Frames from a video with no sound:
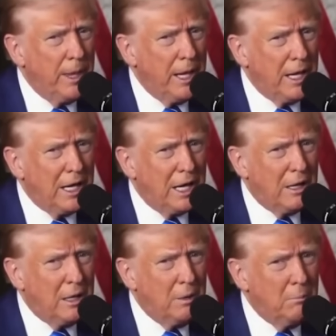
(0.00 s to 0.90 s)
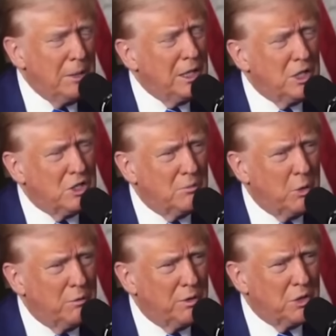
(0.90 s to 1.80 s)
And I got millions of
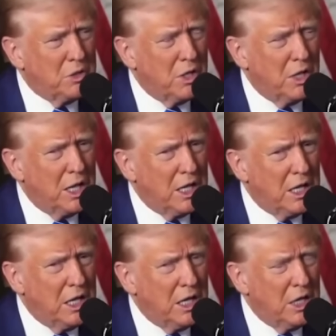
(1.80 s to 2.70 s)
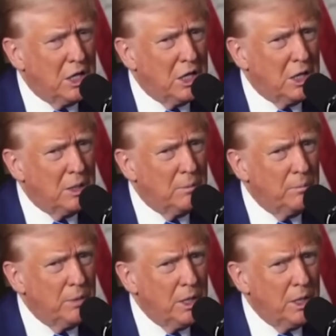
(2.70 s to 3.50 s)
more votes on that and uh,